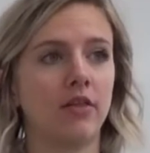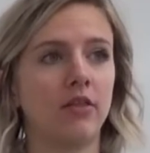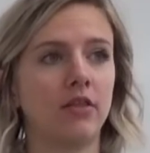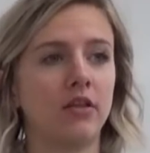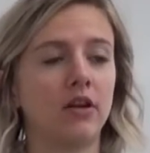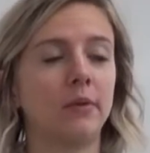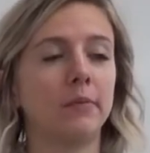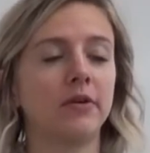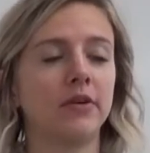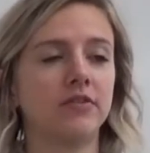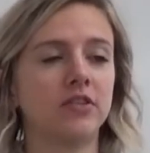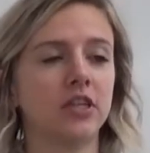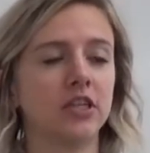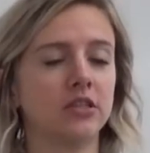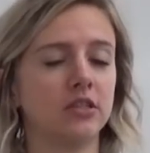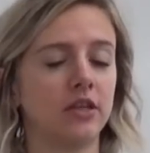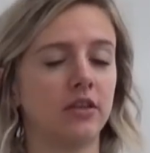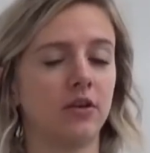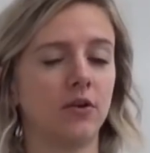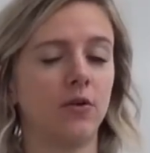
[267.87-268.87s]
Number of
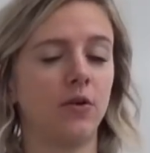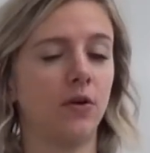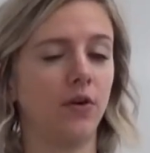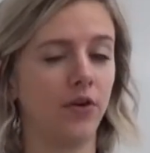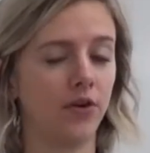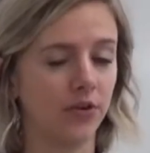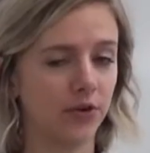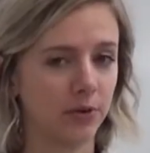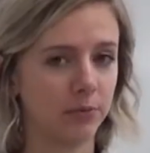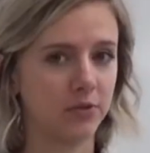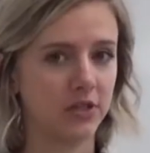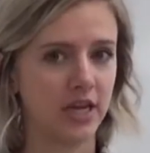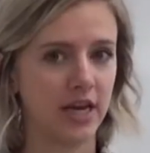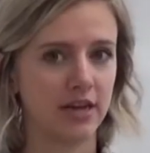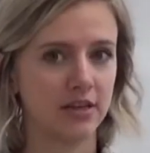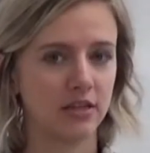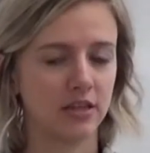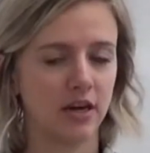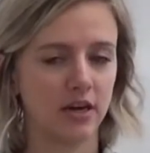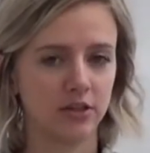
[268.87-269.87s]
turns that the whole group
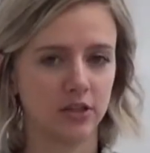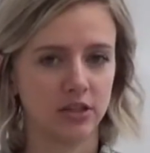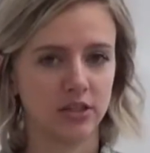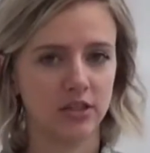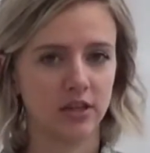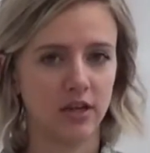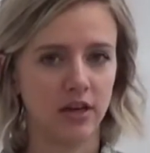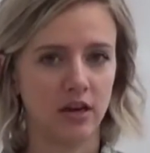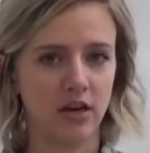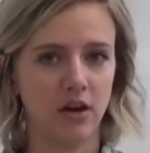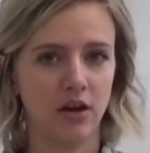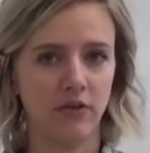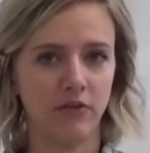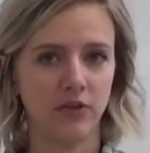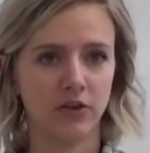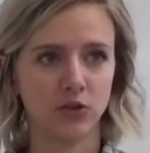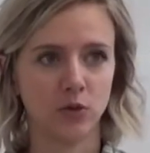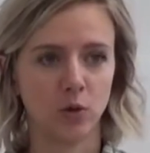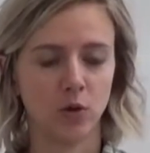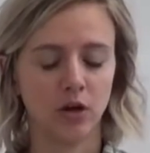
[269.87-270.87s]
takes, not just an
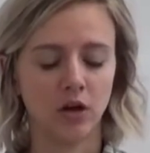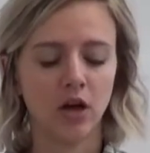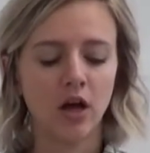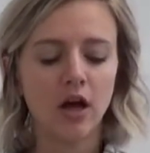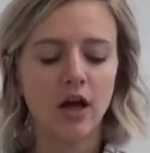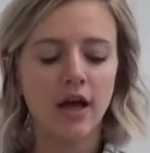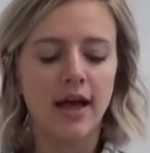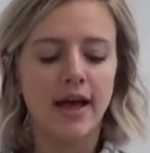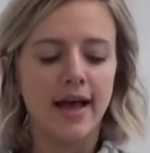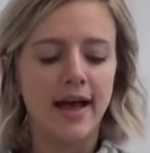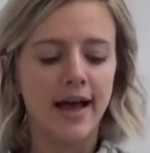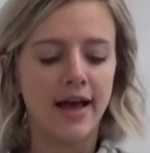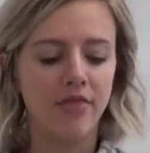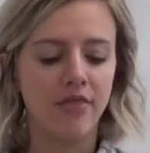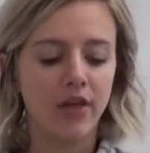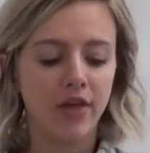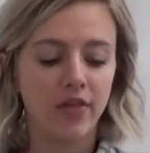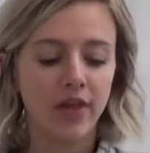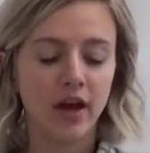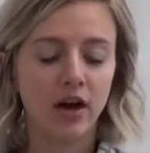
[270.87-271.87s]
individual.
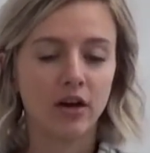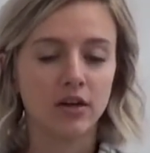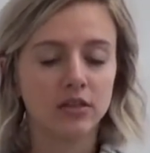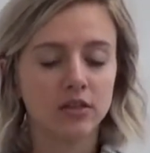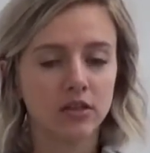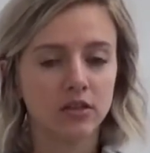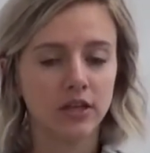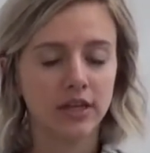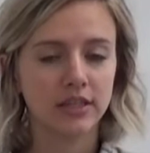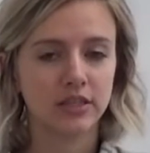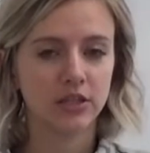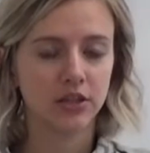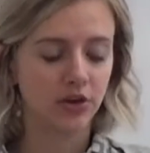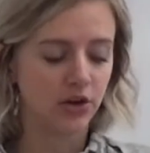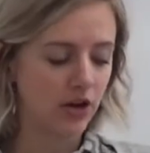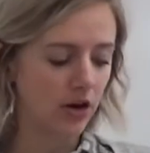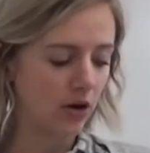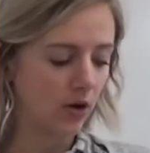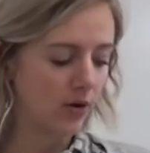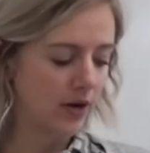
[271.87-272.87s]
And then they also need to
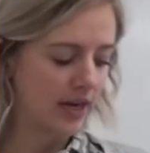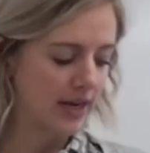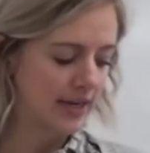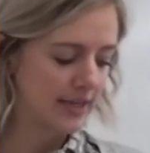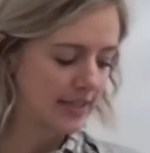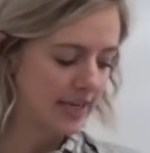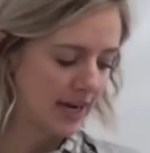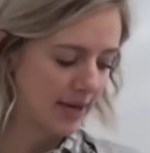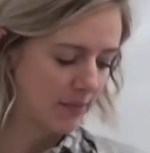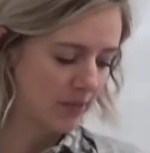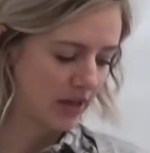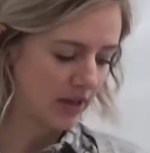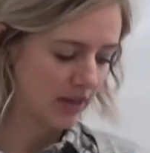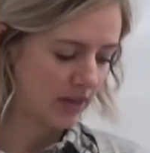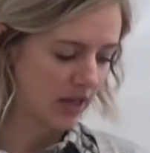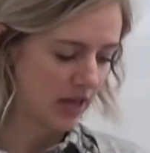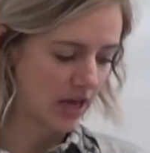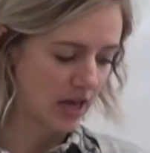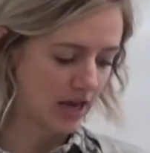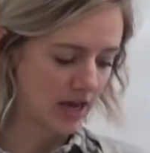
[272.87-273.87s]
know anytime
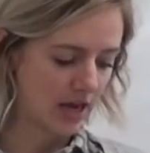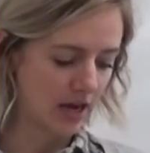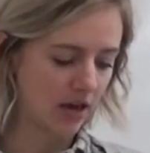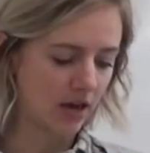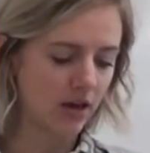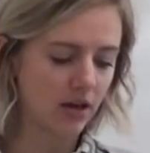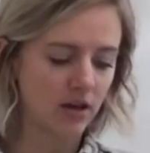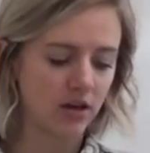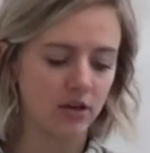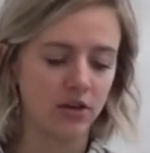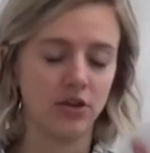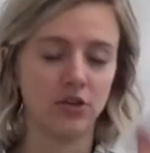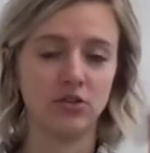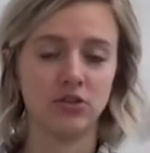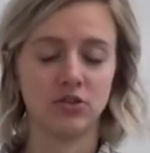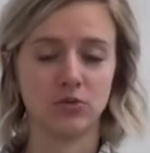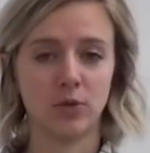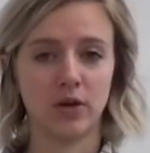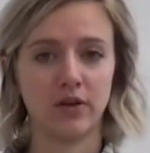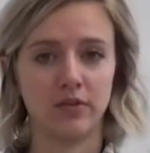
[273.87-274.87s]
that they
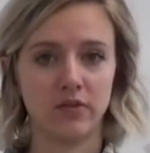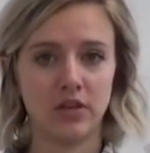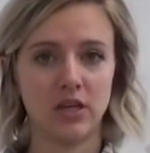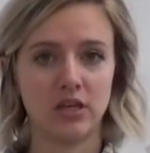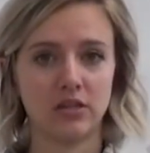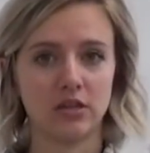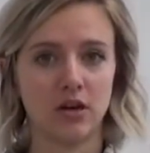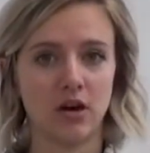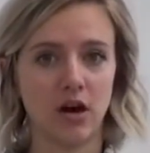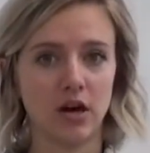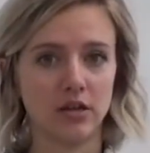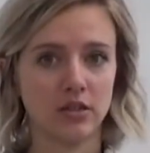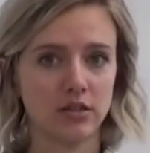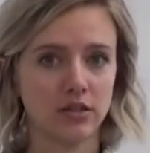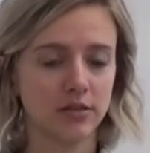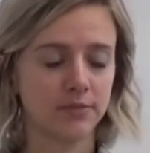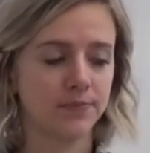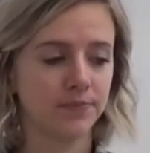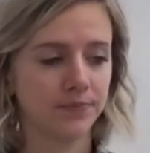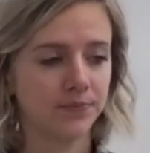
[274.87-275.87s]
use one of these
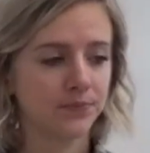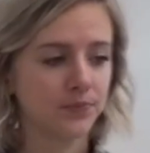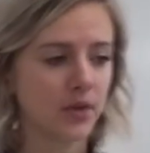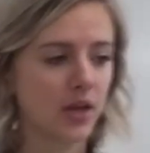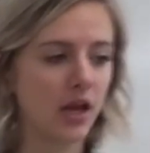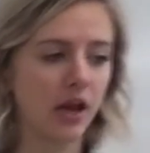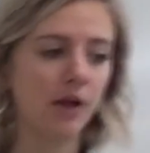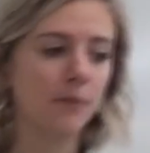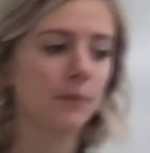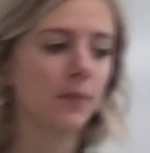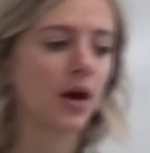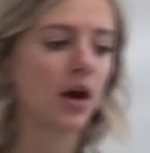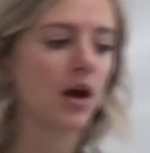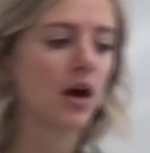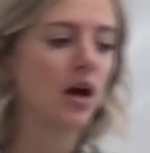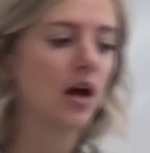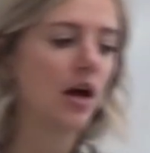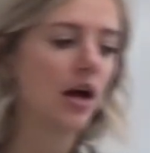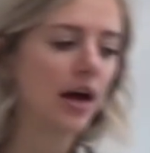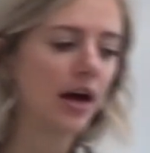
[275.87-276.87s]
cards. Okay?
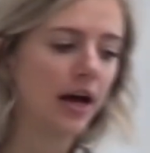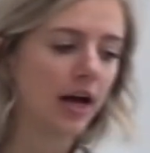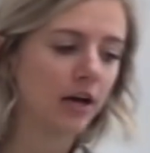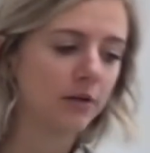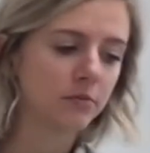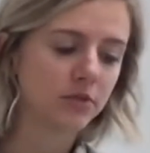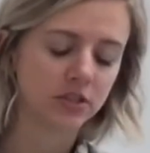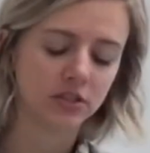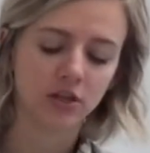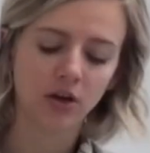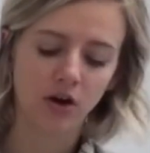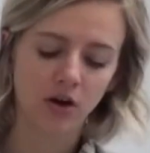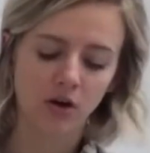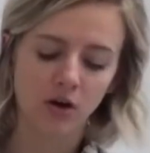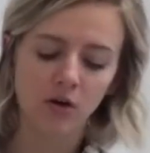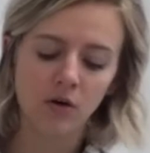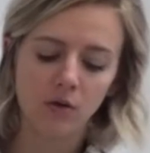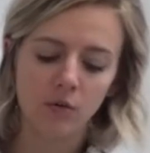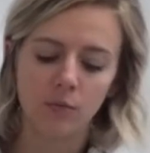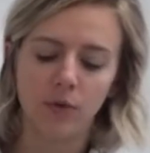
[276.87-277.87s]

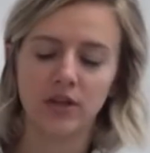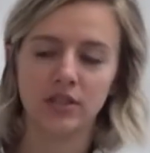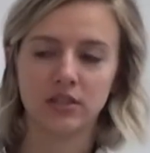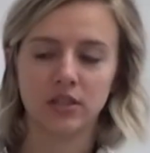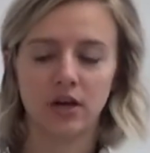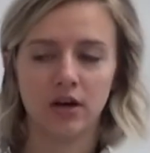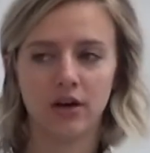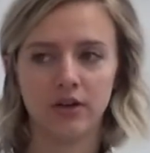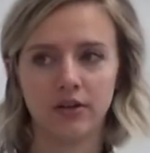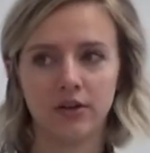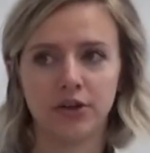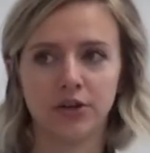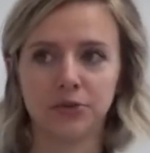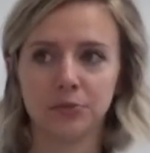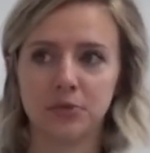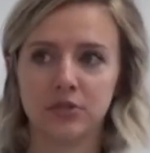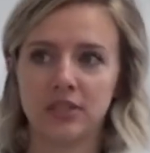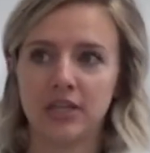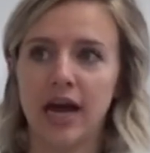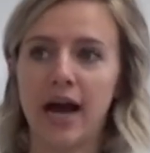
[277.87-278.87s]
So once all of the
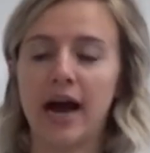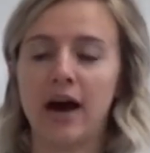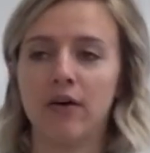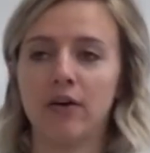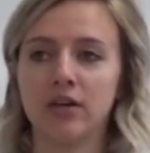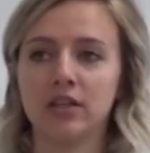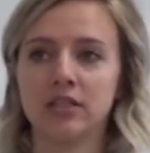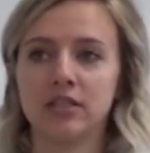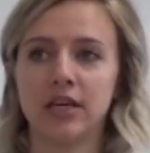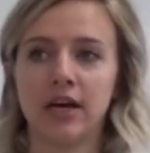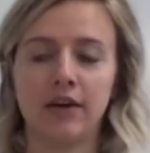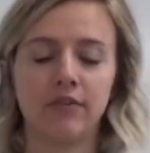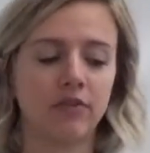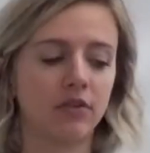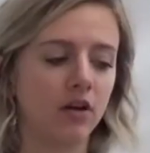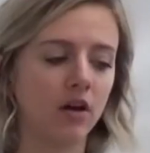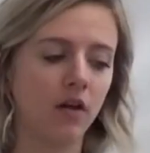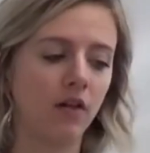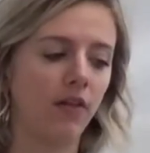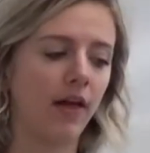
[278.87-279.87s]
group's towers
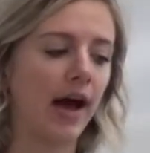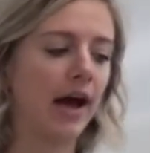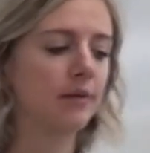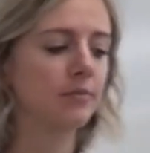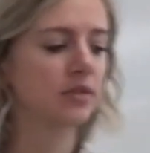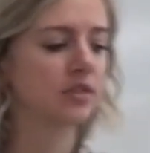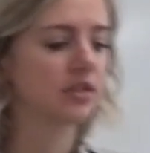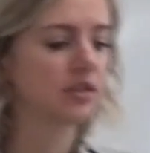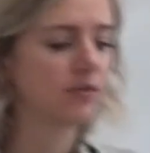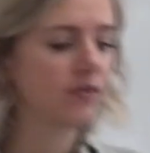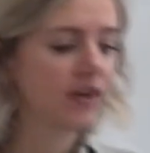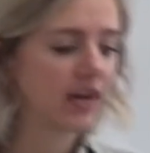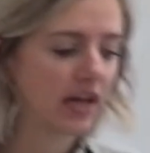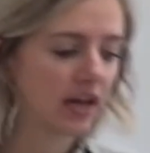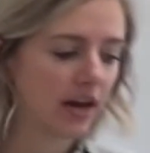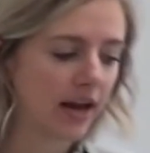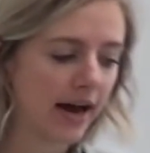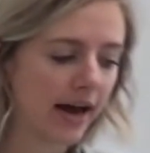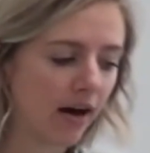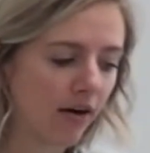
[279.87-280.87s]
have collapsed, we
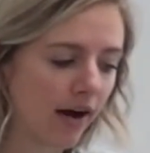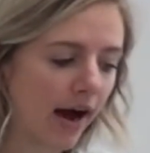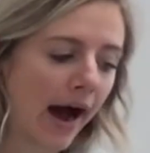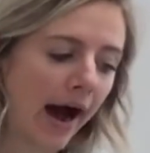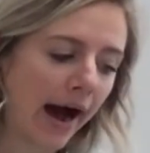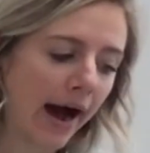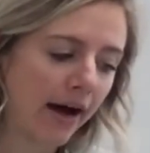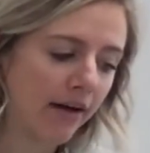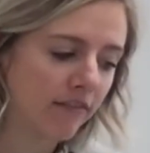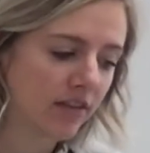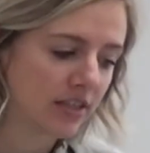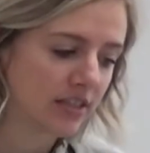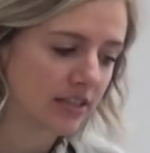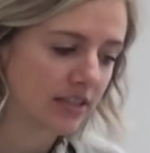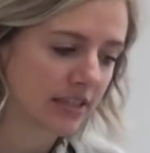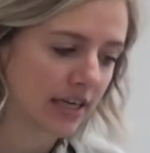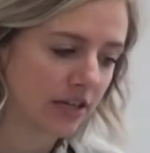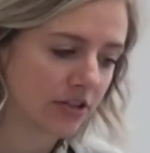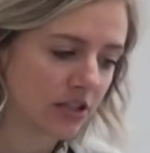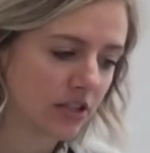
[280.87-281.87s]
can now have a
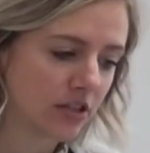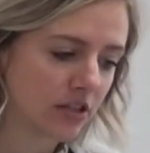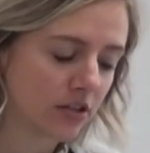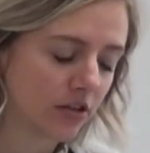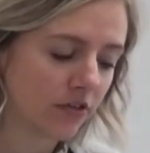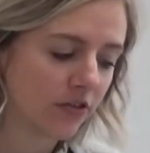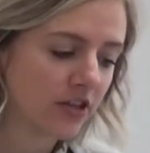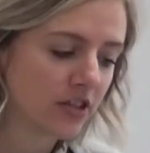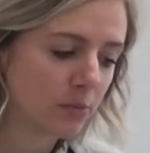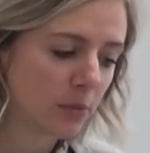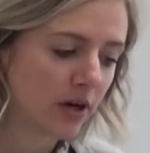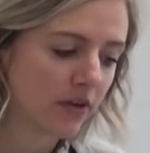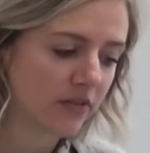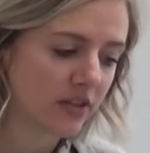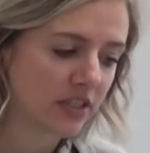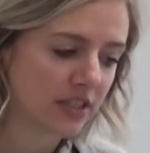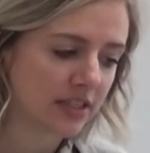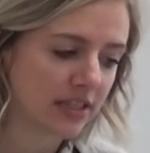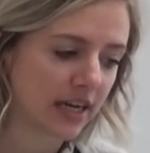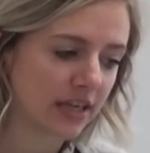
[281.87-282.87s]
discussion. So the first part of
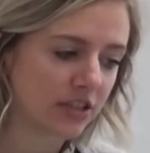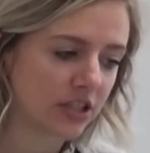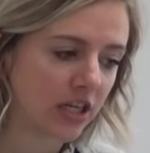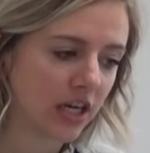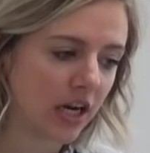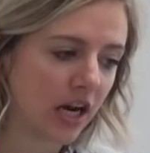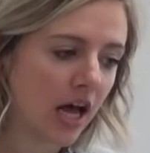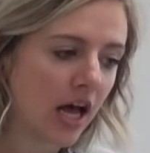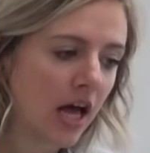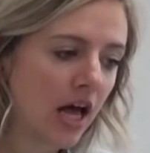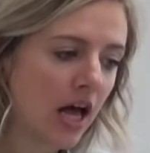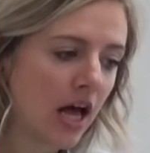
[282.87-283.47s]
the discussion